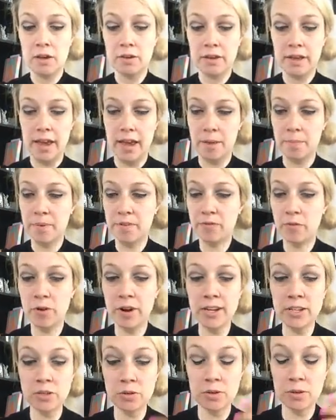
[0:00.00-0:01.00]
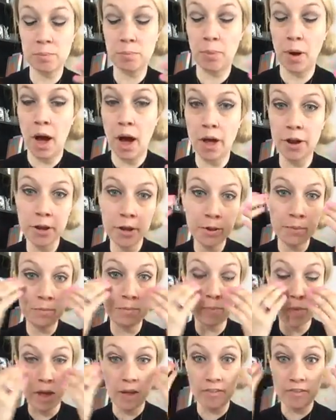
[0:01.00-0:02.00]
Okay, before I do the
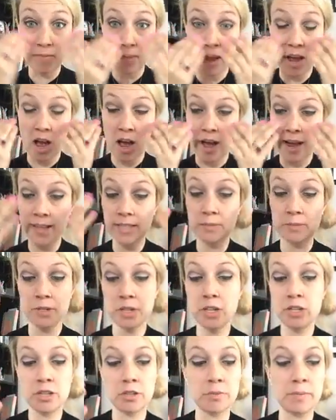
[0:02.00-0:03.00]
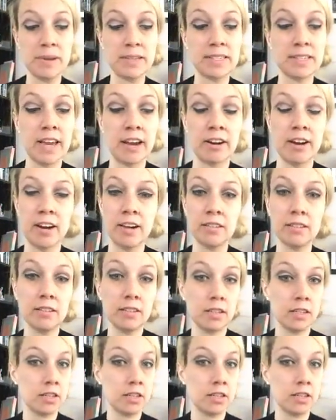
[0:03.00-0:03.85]
bottom of my eyes, I'm going to do the mascara.